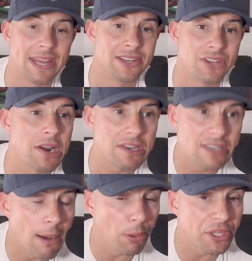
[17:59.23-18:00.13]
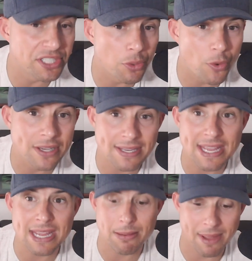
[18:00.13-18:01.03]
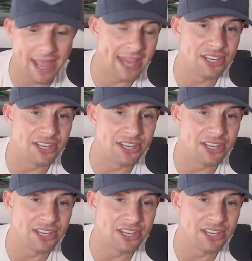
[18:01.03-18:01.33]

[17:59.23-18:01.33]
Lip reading: and is on a double-digit win team and